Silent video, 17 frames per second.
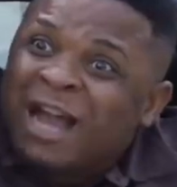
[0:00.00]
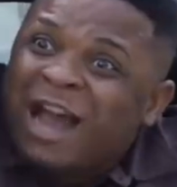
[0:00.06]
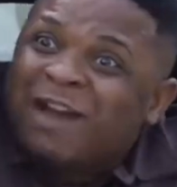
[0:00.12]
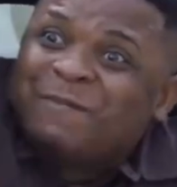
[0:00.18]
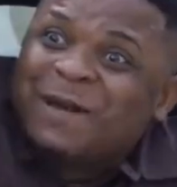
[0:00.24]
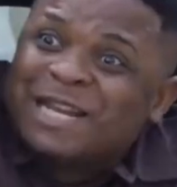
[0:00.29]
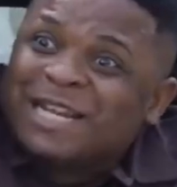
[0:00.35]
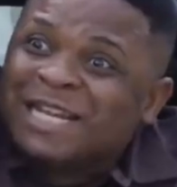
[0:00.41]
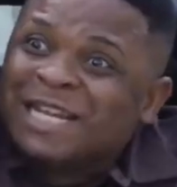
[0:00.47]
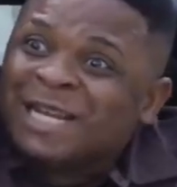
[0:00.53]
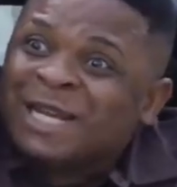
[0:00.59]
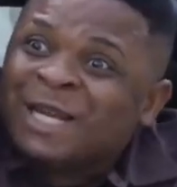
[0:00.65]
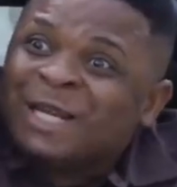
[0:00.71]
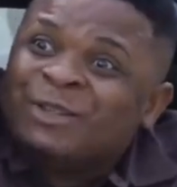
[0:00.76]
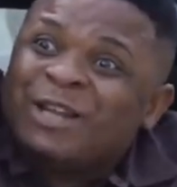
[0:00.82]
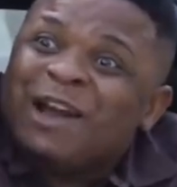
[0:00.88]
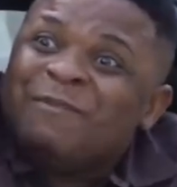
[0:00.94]
We
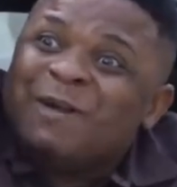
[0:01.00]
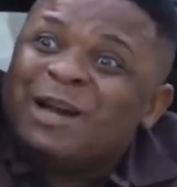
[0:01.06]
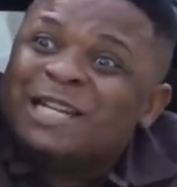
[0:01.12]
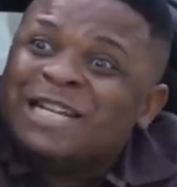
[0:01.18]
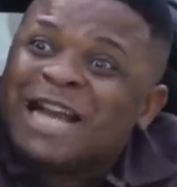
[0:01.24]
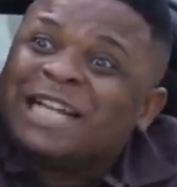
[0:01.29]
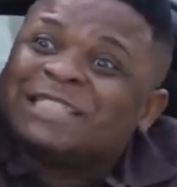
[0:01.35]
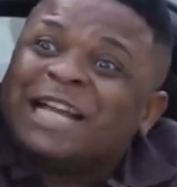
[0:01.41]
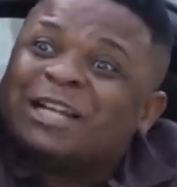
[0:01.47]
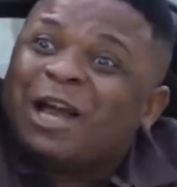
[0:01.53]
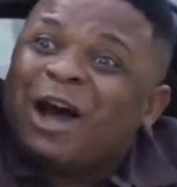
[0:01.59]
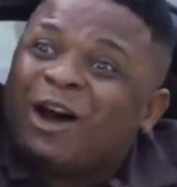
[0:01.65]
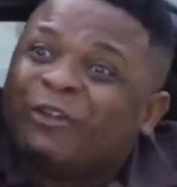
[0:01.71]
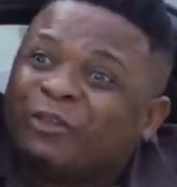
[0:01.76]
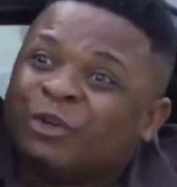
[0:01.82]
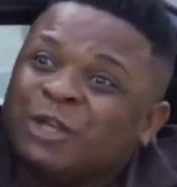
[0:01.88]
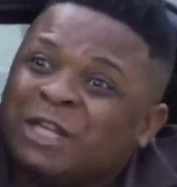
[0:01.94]
have money. I take care
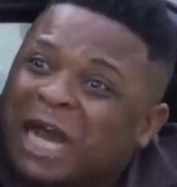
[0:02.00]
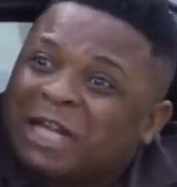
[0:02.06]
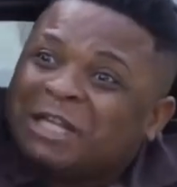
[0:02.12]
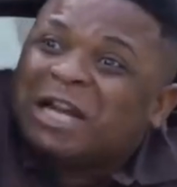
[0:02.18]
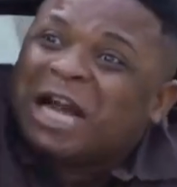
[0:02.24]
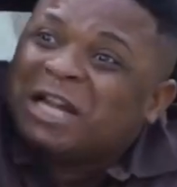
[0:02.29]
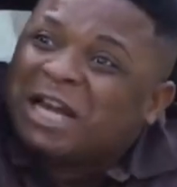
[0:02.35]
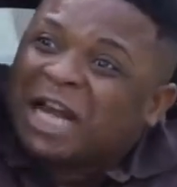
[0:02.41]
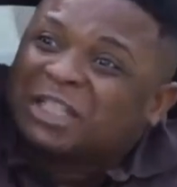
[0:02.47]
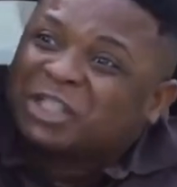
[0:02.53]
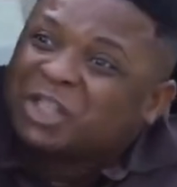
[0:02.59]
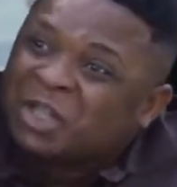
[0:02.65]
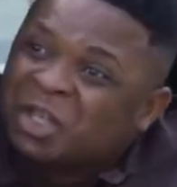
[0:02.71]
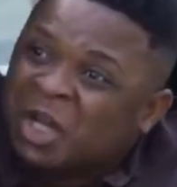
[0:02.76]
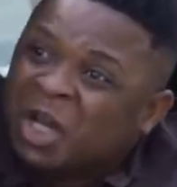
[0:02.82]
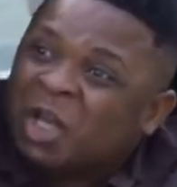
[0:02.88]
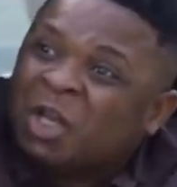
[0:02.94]
of you. Look at
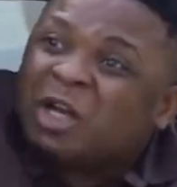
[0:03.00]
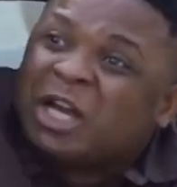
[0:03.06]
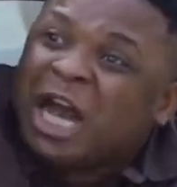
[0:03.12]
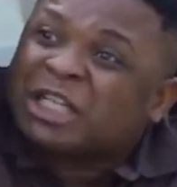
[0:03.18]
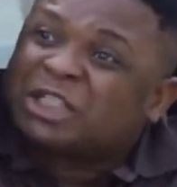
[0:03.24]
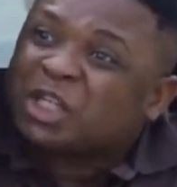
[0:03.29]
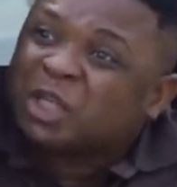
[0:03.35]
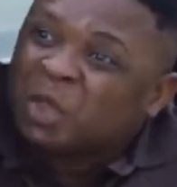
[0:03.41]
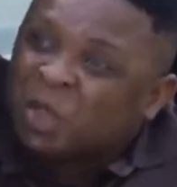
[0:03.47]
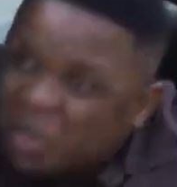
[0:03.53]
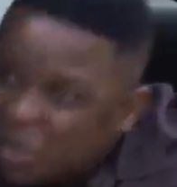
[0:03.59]
you. Look at you.